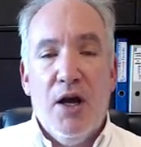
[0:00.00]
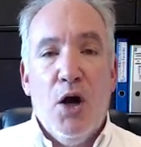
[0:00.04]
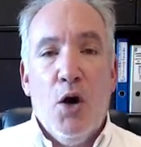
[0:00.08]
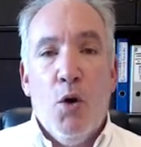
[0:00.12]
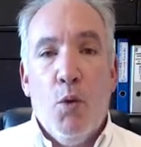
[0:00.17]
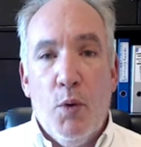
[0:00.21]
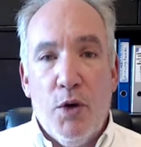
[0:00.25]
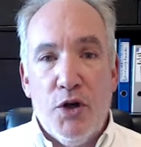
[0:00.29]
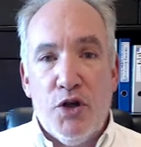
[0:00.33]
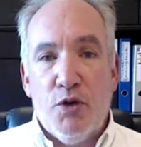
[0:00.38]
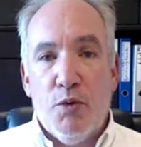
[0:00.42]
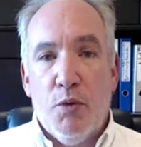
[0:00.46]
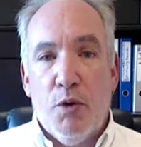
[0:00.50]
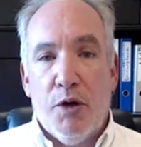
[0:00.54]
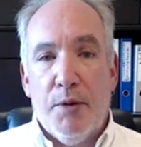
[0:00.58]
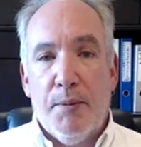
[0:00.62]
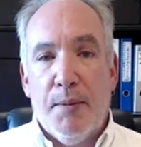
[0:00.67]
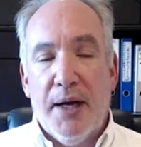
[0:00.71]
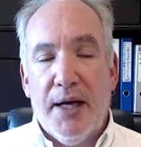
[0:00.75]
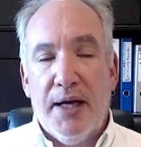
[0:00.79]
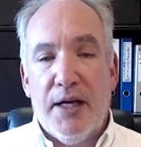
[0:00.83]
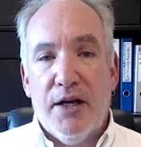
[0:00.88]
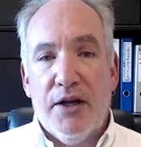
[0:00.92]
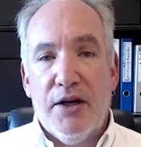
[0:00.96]
Which one am
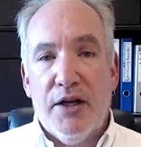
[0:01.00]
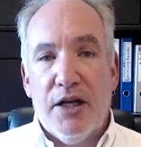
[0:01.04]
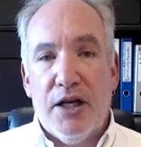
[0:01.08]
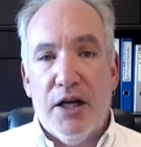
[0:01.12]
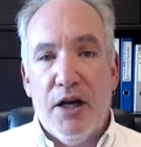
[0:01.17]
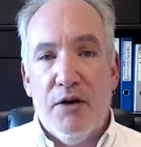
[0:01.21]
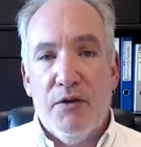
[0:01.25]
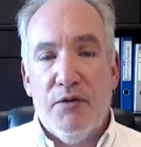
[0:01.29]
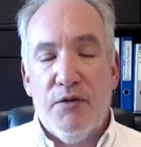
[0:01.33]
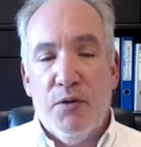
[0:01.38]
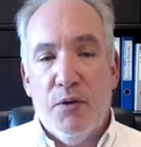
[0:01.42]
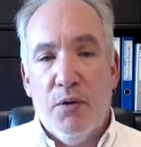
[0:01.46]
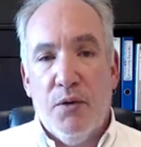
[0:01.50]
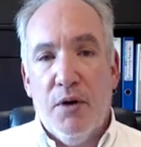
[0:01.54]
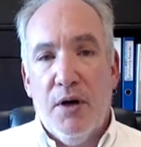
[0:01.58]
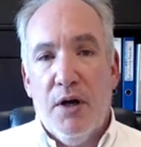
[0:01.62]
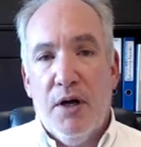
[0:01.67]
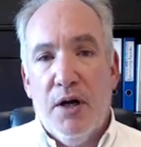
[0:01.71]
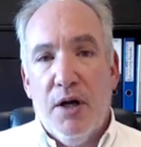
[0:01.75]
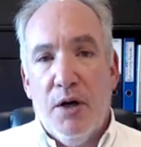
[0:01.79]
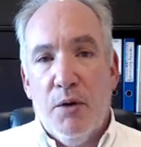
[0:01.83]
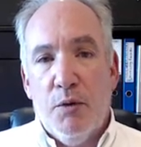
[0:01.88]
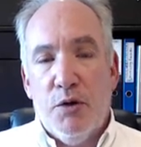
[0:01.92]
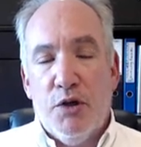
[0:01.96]
I going to go for?
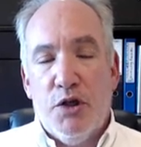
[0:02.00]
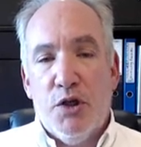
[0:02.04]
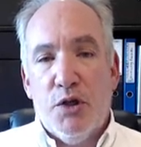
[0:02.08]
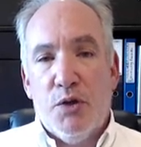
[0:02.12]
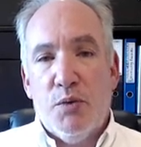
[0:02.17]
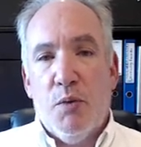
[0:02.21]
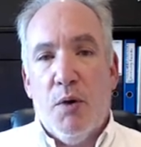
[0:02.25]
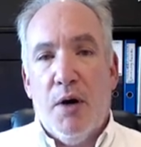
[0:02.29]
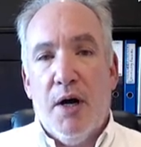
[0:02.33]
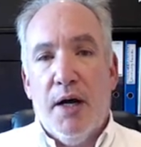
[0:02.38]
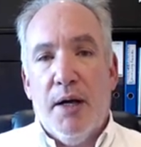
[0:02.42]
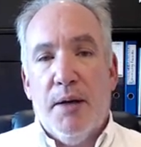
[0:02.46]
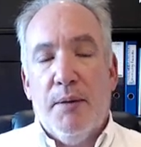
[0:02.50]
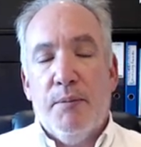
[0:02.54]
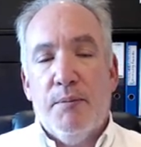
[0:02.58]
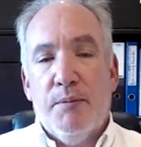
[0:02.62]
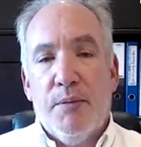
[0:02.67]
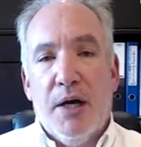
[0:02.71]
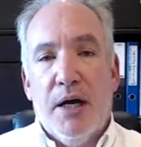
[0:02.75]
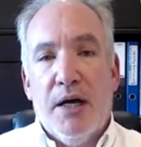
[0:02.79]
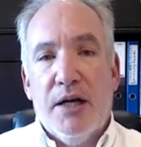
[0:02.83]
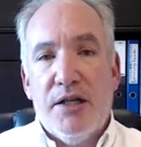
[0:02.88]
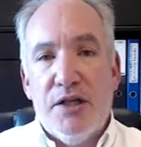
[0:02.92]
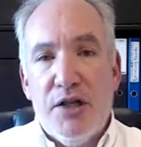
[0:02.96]
Which is why
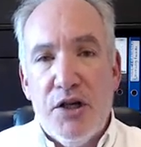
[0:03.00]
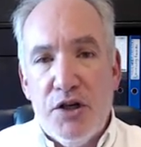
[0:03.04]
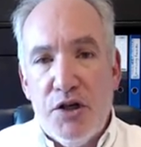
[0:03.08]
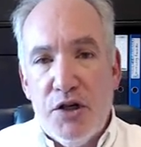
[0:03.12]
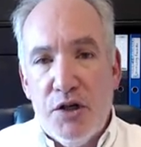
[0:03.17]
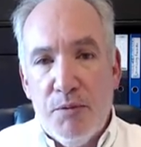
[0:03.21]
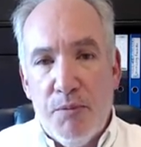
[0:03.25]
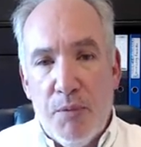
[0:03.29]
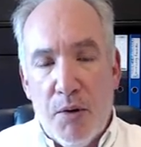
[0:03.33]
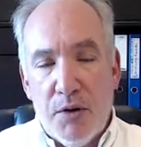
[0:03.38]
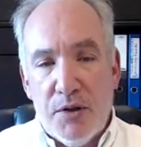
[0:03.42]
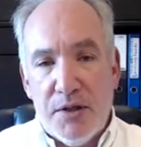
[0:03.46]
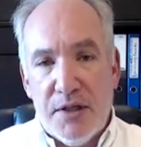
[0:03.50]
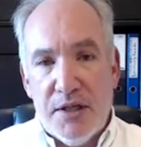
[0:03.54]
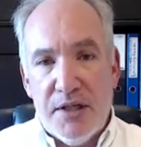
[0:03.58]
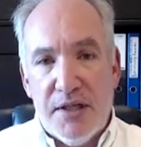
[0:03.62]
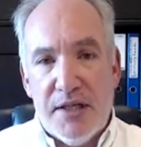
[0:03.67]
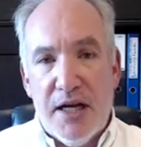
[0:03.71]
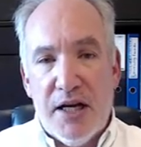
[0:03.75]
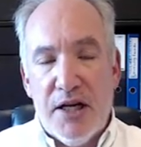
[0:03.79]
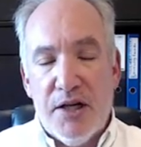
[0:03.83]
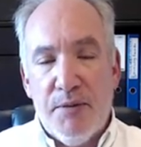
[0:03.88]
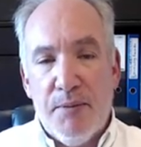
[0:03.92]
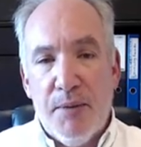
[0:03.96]
uh, tissue boxes
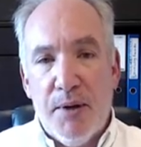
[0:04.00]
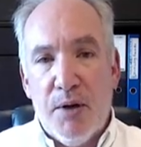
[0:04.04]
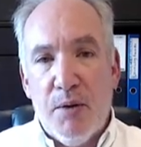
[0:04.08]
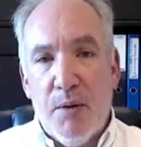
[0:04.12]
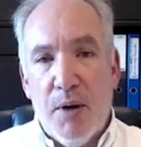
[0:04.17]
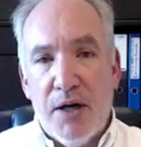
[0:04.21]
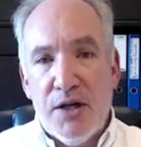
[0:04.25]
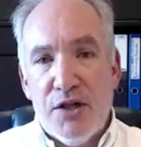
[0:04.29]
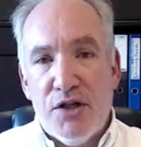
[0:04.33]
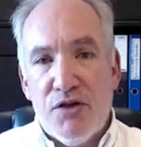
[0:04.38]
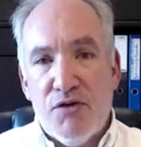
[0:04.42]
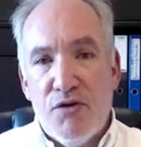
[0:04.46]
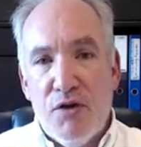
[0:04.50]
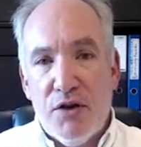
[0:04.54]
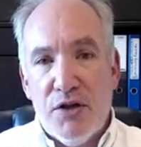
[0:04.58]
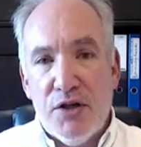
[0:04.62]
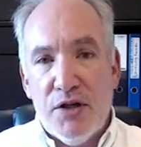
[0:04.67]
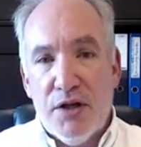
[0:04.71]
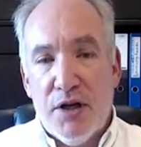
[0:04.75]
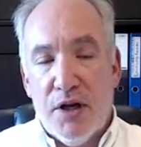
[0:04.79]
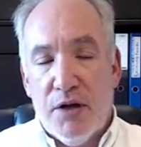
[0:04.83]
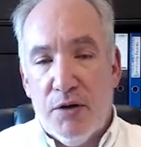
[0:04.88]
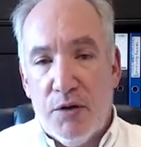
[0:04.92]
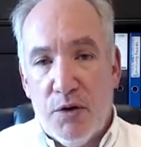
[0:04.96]
tend to be quite
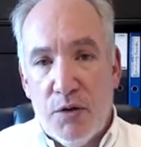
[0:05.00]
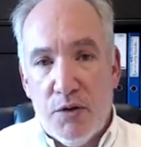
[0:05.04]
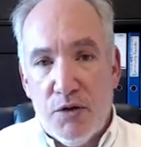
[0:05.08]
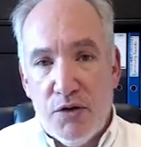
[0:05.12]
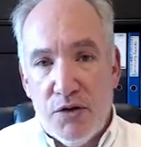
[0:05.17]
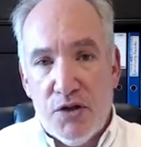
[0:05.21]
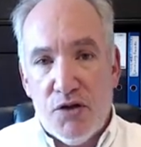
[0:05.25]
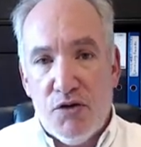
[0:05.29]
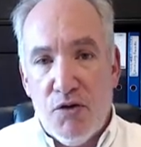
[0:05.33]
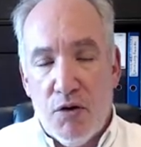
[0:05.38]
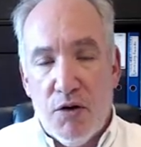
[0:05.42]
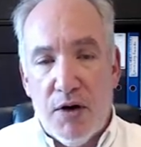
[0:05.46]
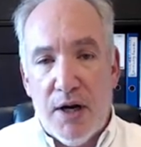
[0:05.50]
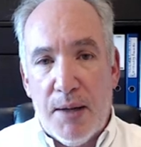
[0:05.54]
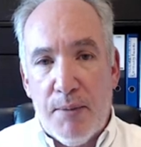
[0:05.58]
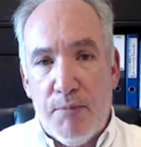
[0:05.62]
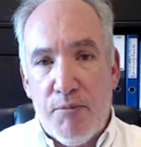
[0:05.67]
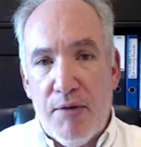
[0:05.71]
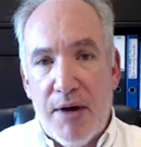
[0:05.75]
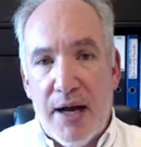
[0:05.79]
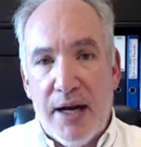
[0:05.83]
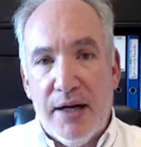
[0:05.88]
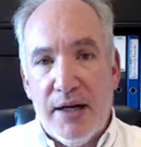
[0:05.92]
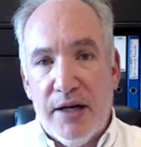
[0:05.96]
you know, strongly
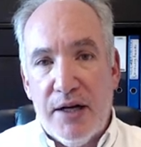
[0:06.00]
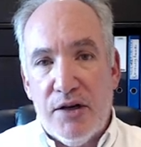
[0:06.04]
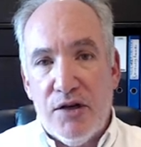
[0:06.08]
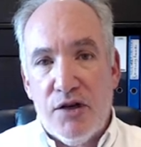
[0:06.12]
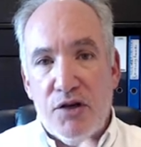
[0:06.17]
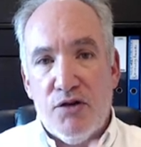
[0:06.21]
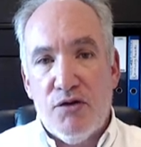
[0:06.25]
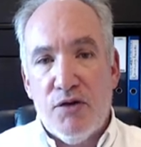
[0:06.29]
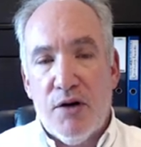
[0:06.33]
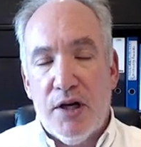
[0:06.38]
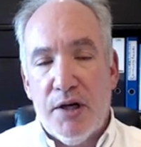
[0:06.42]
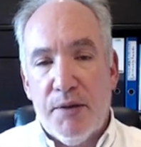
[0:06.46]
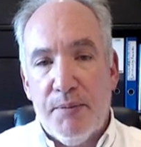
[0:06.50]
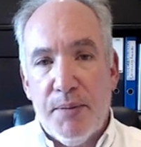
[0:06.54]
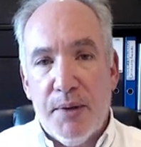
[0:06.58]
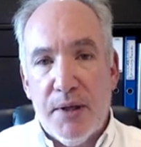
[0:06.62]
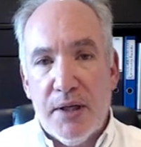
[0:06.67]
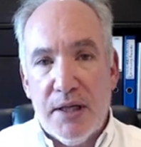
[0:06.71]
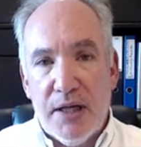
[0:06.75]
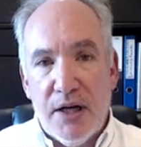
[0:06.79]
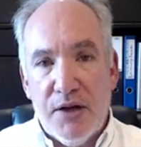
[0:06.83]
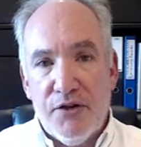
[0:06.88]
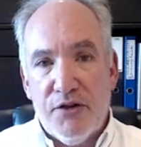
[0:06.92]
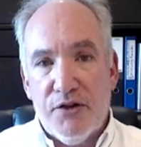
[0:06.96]
branded to try to
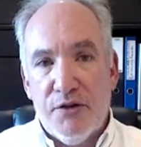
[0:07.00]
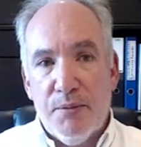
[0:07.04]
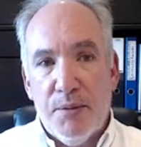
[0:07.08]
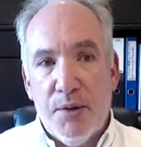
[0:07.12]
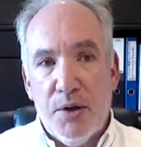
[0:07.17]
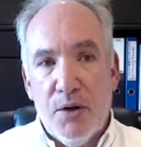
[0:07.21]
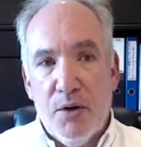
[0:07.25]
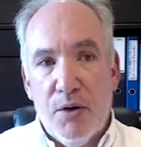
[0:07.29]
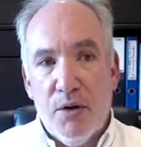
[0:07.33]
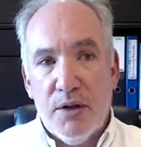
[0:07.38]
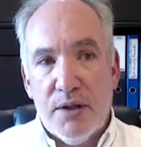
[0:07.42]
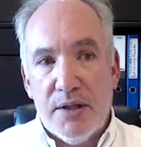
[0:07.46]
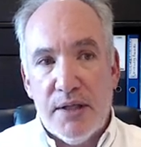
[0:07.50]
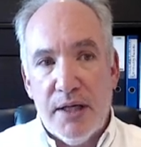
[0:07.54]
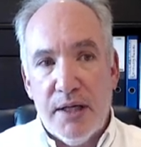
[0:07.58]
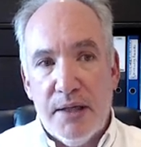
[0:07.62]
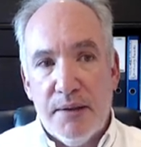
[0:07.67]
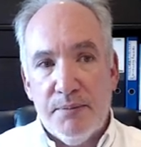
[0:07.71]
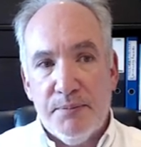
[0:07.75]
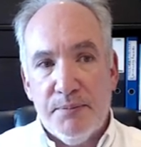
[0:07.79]
build customer loyalty.